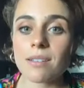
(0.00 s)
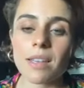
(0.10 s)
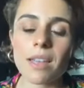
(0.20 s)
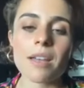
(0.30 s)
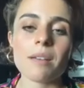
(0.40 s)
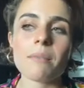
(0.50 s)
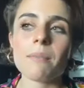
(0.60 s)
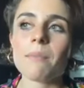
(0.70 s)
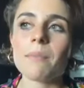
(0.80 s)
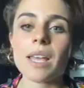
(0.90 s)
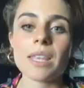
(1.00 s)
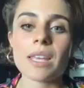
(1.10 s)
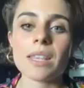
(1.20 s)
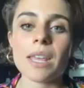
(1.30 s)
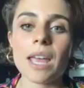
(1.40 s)
I
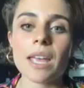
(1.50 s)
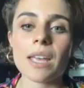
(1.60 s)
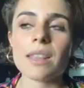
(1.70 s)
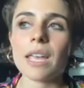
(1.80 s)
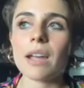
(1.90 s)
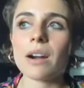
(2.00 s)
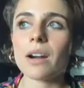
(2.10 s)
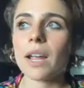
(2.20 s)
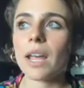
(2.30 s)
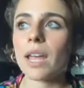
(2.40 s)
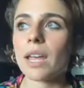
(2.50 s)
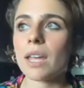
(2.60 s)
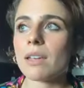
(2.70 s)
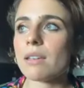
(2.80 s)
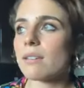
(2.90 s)
think they are
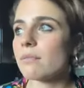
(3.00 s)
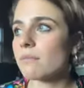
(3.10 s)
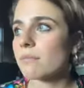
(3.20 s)
a